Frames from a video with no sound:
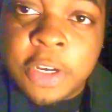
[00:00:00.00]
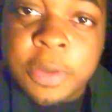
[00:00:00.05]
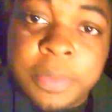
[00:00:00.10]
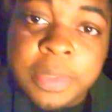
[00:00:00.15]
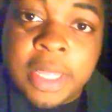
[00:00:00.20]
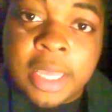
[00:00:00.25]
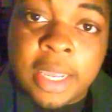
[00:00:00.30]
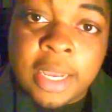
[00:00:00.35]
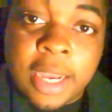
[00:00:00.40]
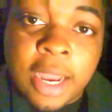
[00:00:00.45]

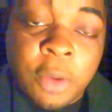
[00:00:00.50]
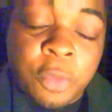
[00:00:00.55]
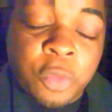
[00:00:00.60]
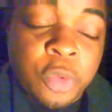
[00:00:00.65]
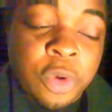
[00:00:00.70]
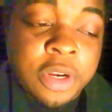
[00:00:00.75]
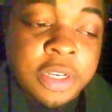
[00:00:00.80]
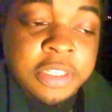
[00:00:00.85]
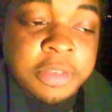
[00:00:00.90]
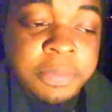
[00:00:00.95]
update I
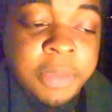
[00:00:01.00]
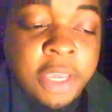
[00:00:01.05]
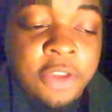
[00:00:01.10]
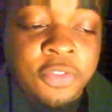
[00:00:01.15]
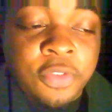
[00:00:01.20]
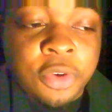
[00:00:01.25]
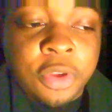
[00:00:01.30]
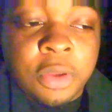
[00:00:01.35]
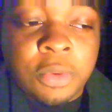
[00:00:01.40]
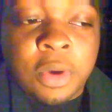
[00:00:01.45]
wanted to
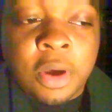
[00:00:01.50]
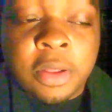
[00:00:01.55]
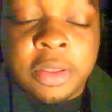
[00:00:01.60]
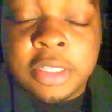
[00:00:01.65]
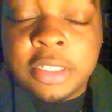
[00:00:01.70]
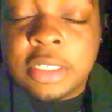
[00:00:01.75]
make for you all.